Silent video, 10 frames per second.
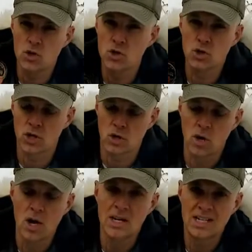usually are
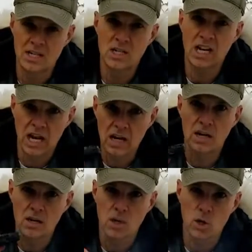
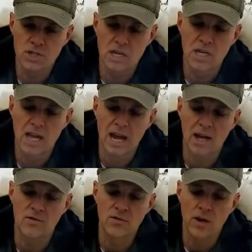little tin
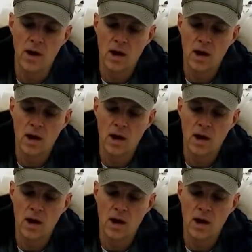cans.